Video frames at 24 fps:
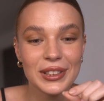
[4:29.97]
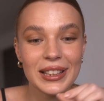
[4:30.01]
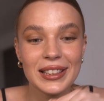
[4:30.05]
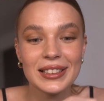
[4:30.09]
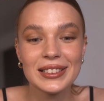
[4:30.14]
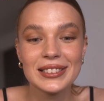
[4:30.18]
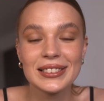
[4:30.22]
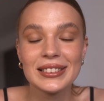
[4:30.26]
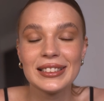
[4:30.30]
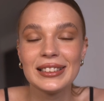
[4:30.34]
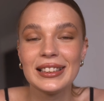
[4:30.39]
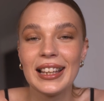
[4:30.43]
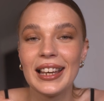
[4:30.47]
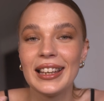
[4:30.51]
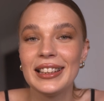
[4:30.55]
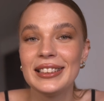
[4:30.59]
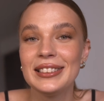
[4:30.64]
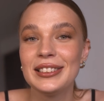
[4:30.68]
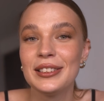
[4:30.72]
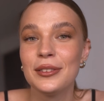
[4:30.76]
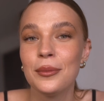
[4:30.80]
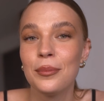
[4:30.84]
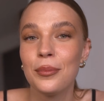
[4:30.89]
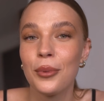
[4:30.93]
They
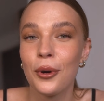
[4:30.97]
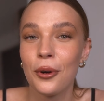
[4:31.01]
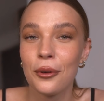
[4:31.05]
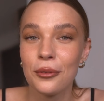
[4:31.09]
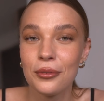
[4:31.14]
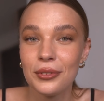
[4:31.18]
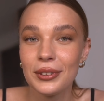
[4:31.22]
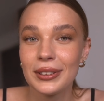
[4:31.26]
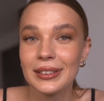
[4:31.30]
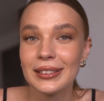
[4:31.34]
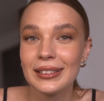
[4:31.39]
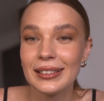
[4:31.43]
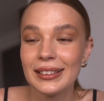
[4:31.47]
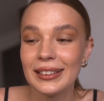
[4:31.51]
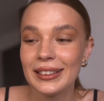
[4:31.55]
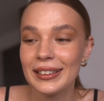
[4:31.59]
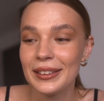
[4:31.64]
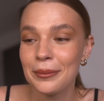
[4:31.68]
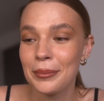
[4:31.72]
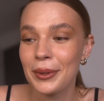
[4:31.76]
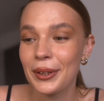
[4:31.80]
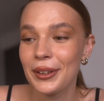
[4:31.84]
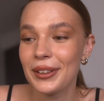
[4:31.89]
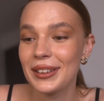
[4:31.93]
slide in
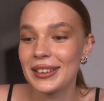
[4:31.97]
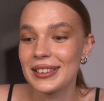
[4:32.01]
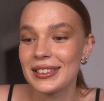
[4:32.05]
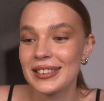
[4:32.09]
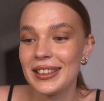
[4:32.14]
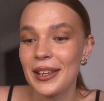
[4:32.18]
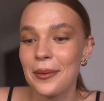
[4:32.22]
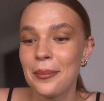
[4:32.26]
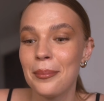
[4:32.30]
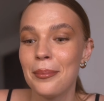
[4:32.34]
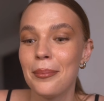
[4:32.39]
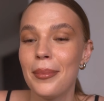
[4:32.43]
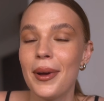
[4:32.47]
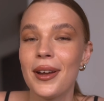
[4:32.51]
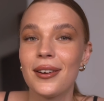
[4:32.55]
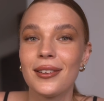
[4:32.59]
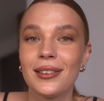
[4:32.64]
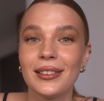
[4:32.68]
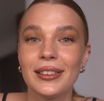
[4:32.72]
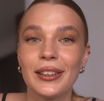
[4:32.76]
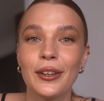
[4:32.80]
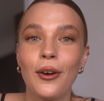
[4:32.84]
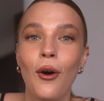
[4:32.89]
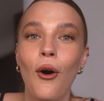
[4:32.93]
perfectly because they
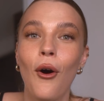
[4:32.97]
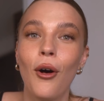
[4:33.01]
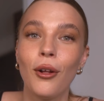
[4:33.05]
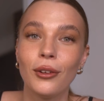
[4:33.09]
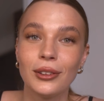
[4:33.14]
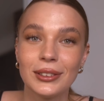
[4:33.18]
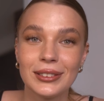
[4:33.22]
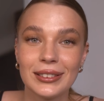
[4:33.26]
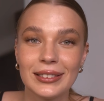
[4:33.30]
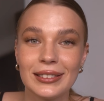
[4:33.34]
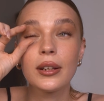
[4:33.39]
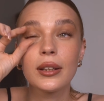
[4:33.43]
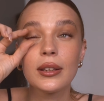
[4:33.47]
barely hold it.